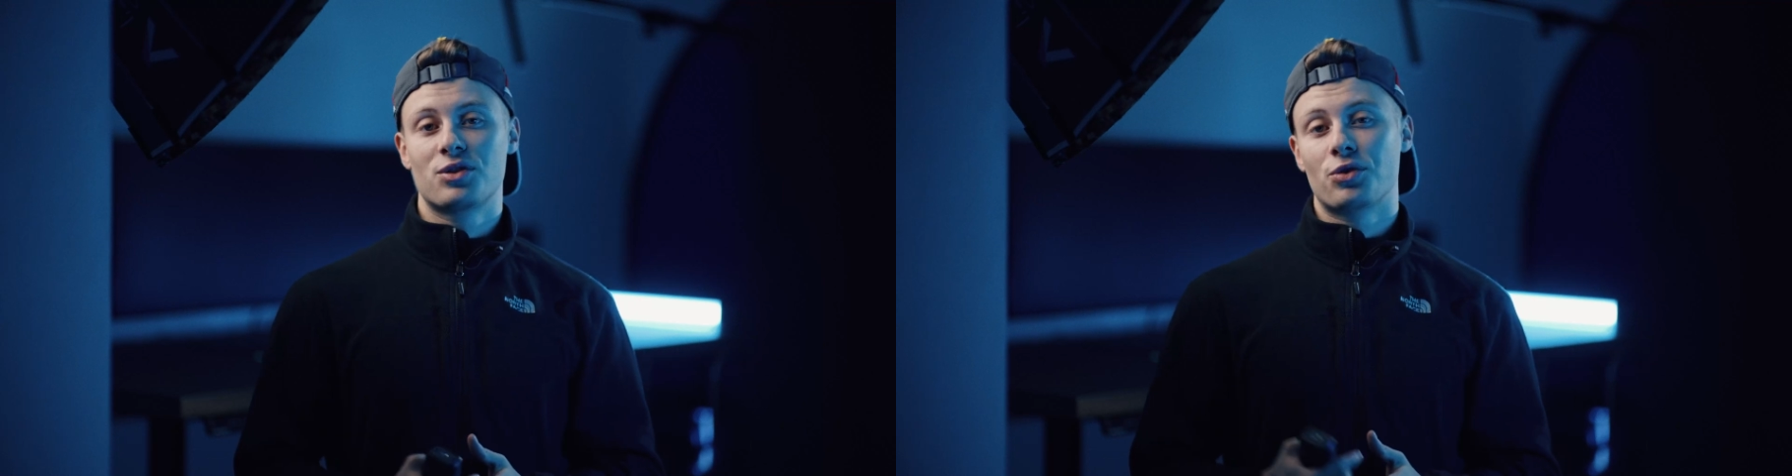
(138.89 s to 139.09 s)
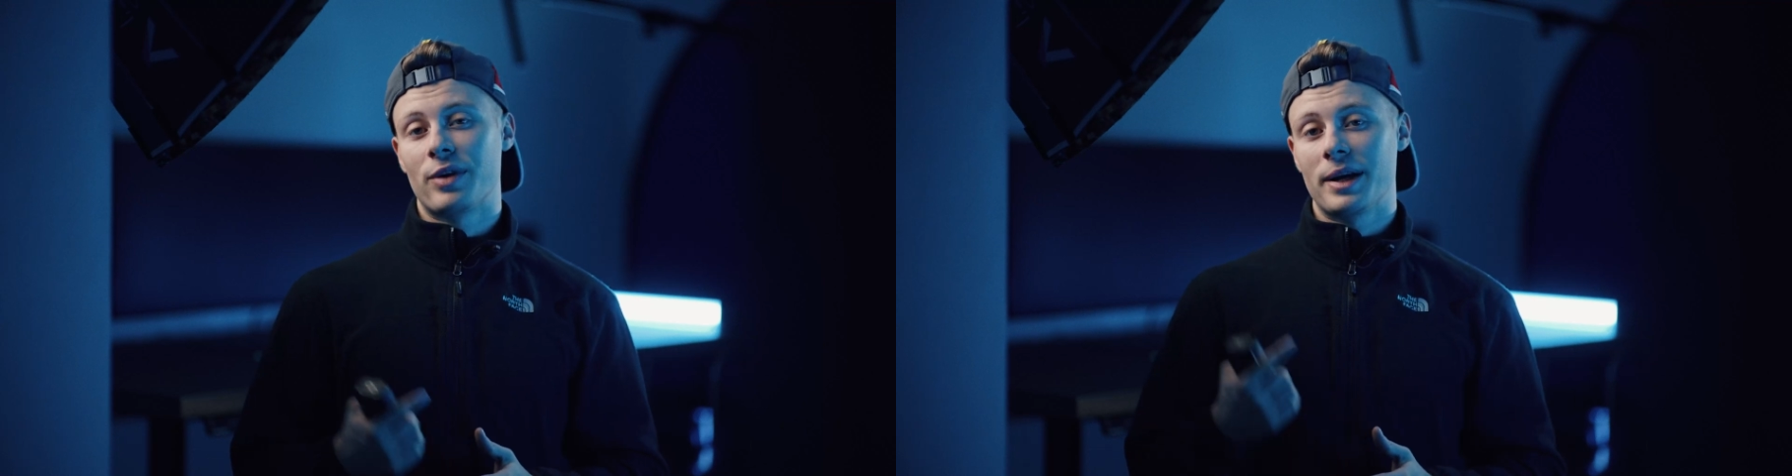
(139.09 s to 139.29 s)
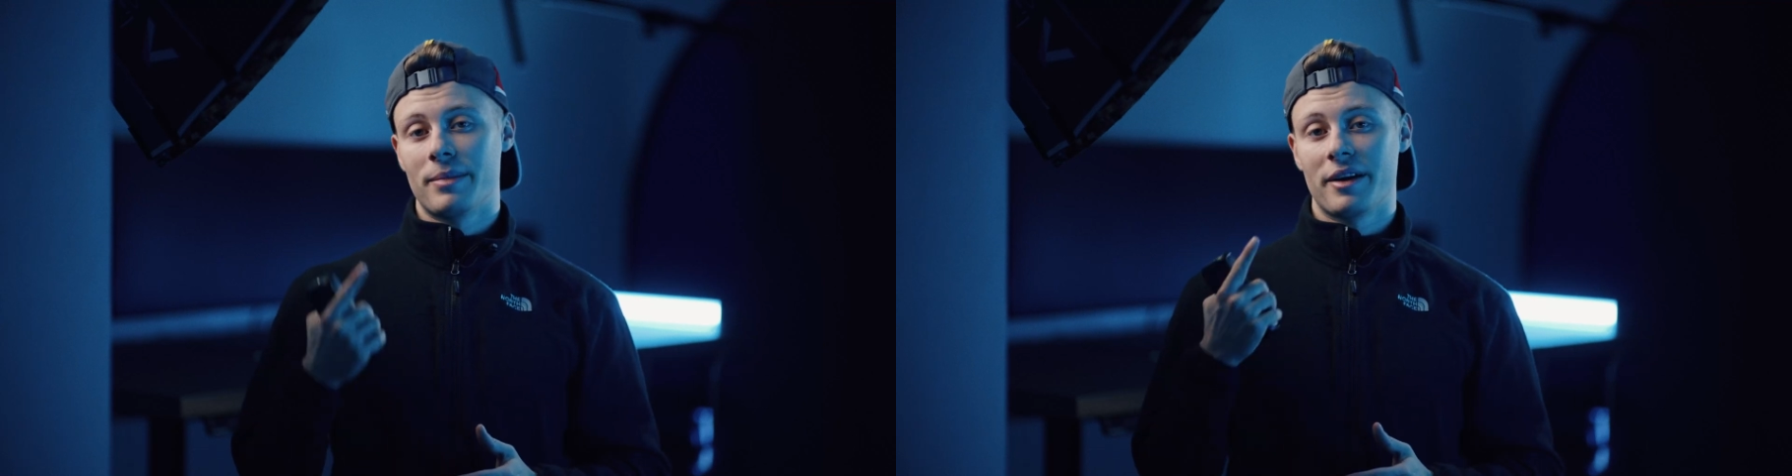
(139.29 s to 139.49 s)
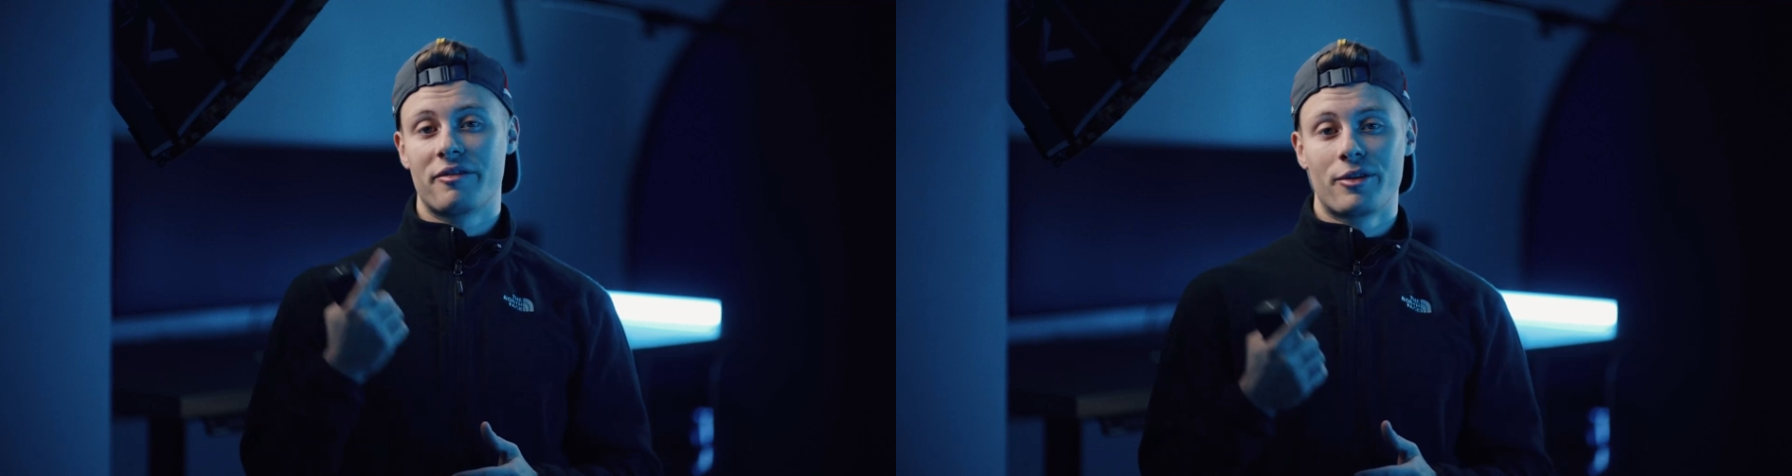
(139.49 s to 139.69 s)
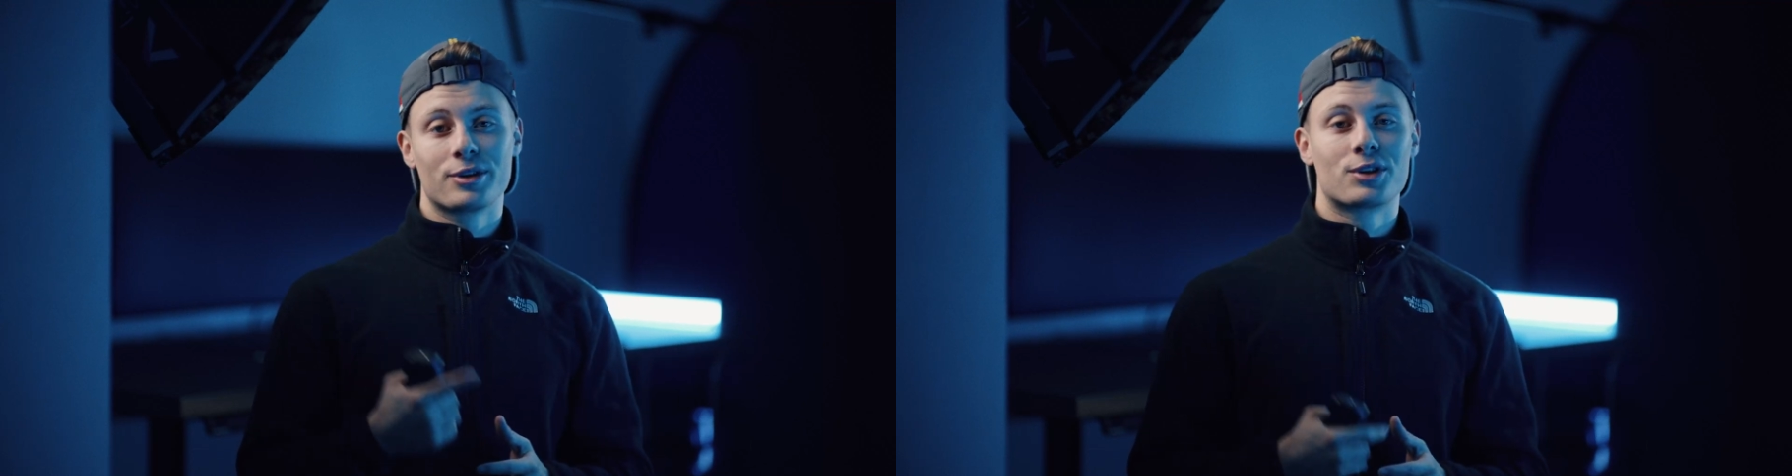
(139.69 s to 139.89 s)
to create my
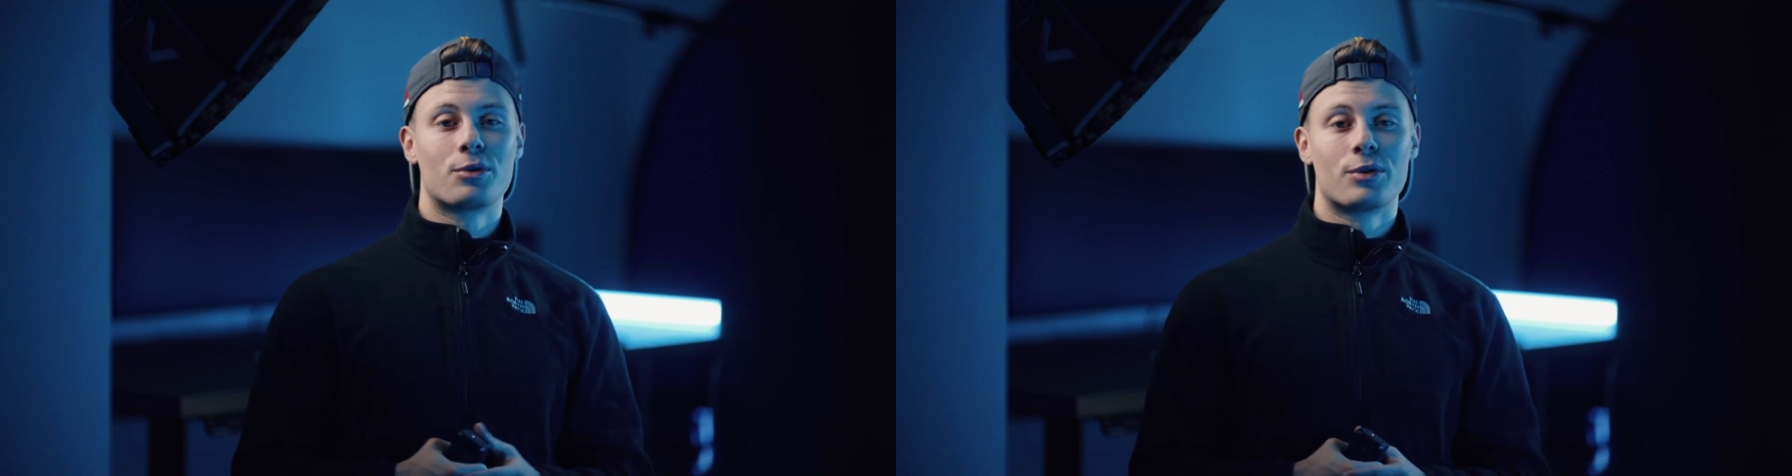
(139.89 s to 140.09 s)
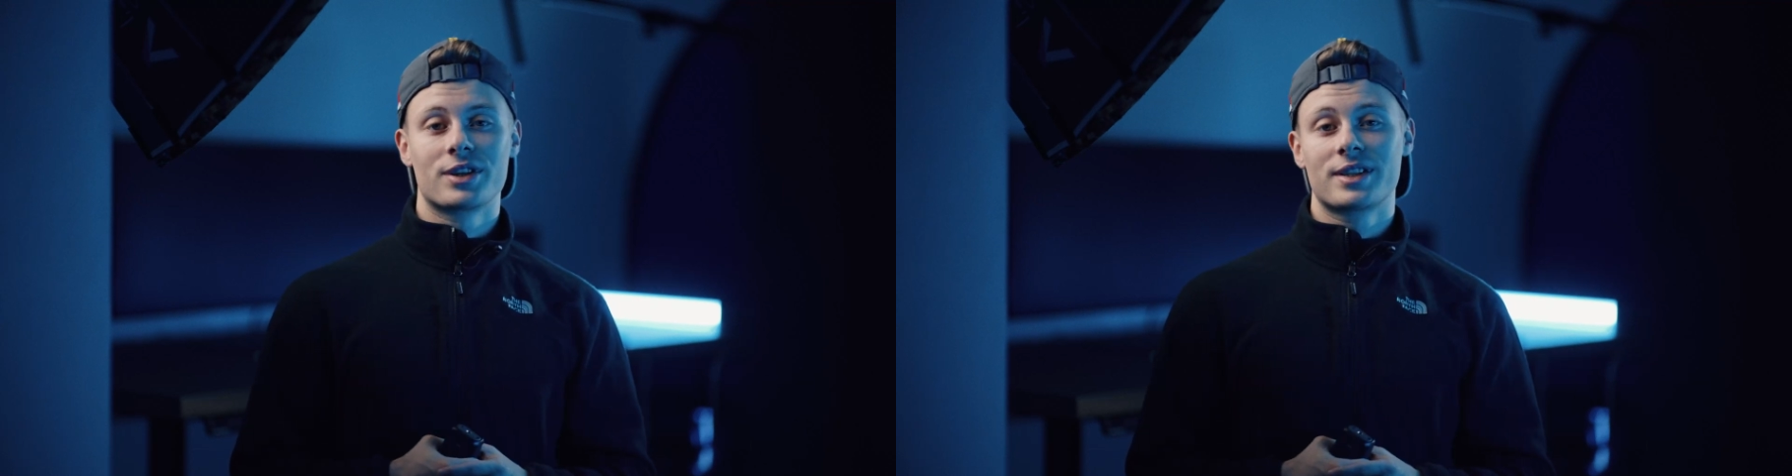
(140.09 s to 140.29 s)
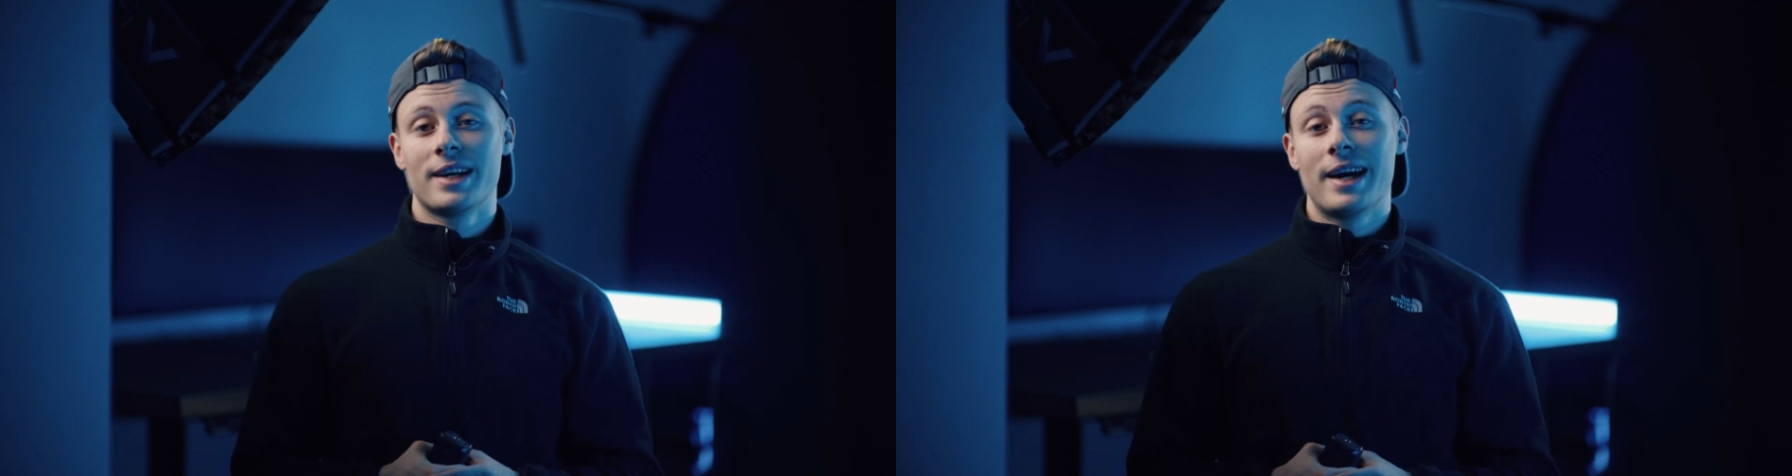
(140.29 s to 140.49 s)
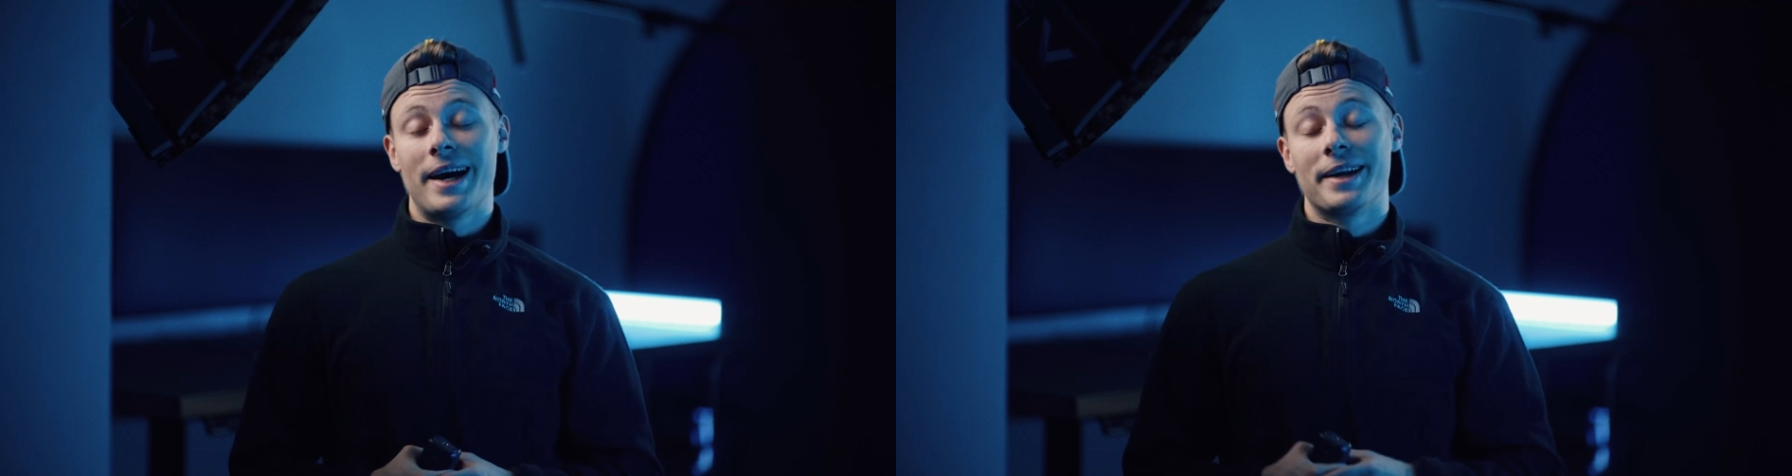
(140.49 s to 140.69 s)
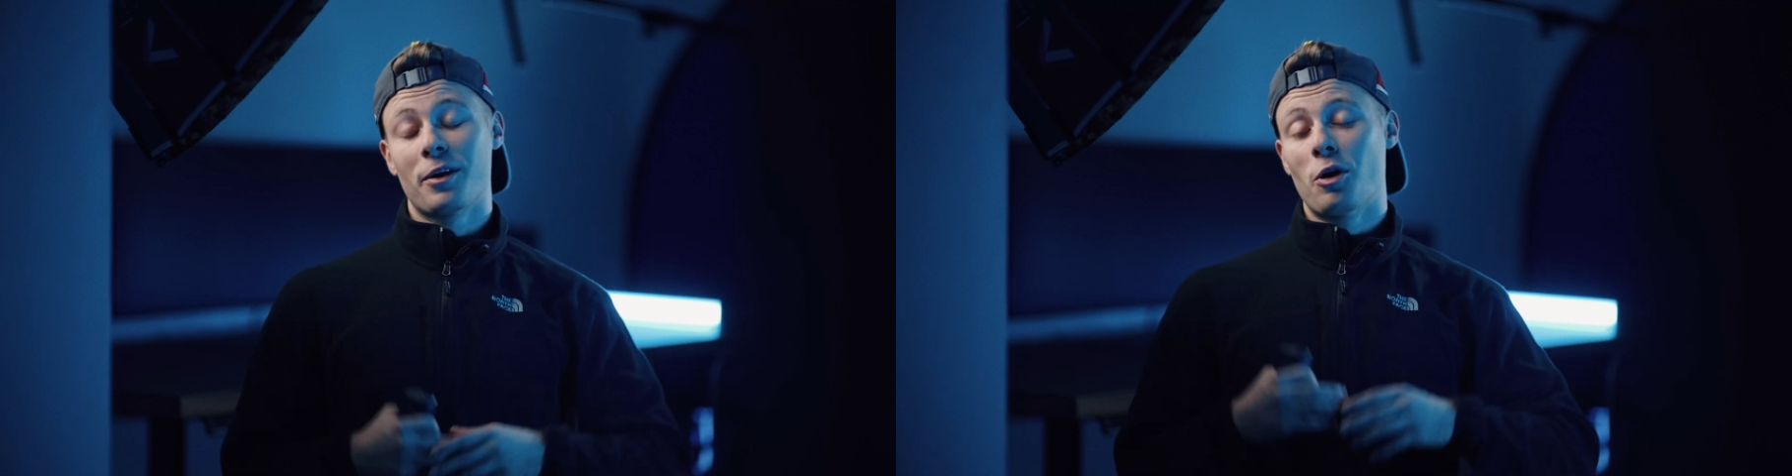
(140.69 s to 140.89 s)
first course
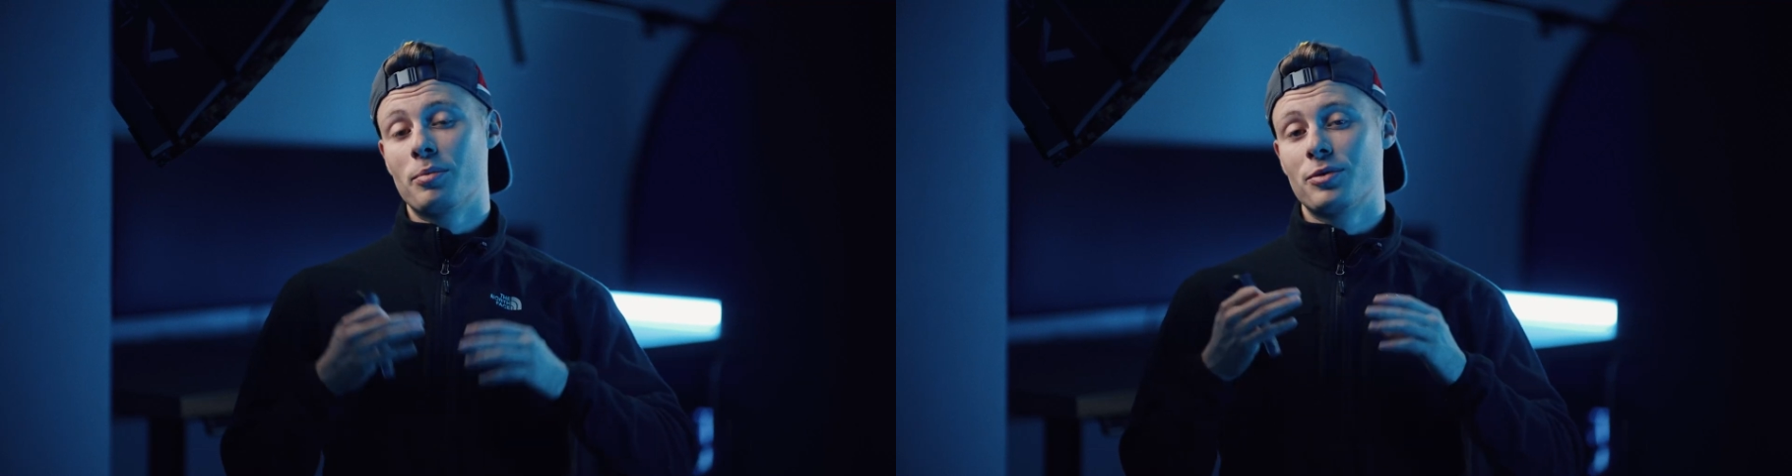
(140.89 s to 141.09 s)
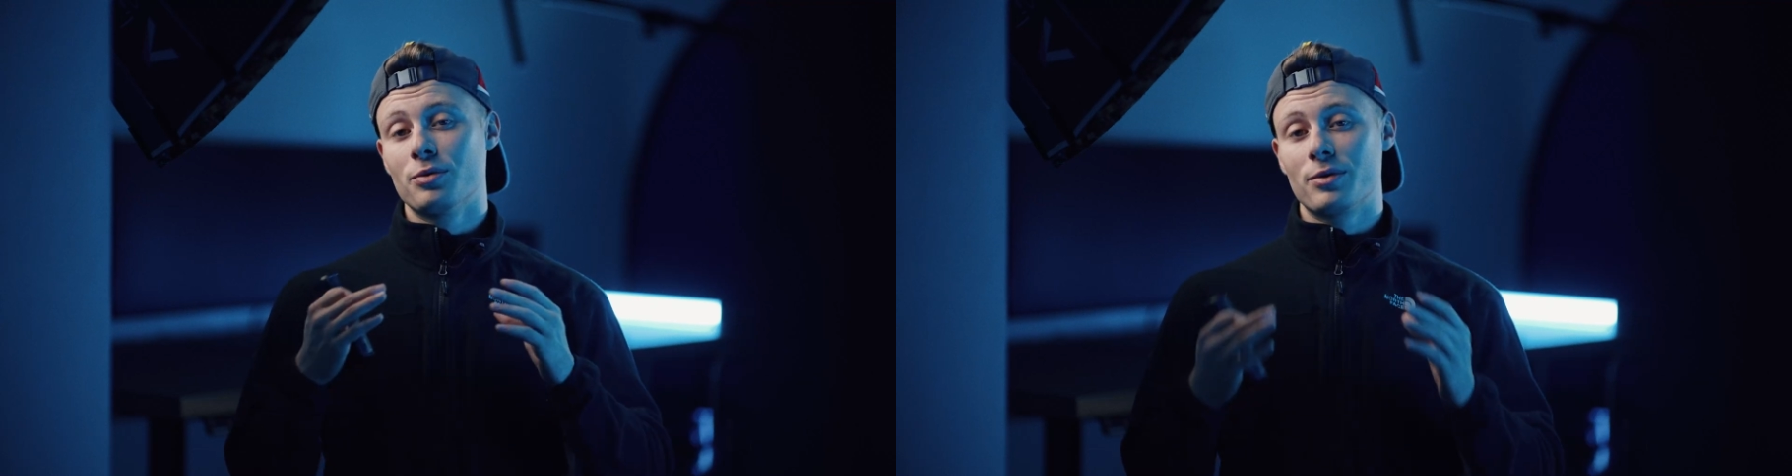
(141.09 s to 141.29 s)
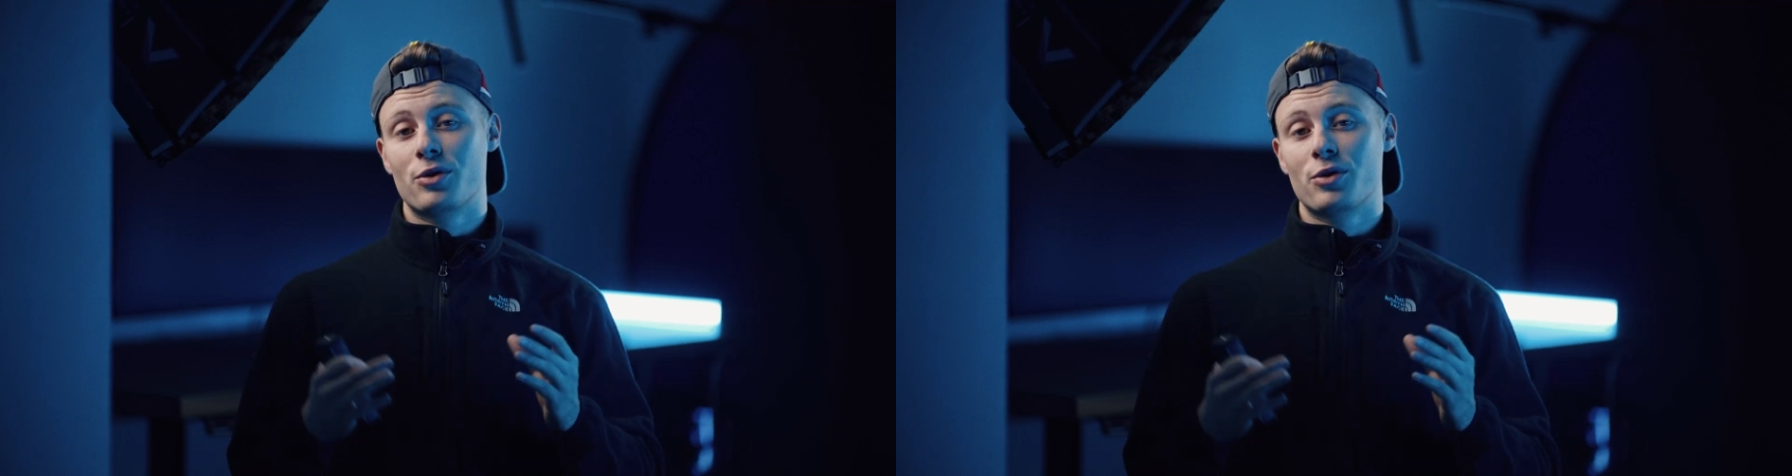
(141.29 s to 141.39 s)
and I hope to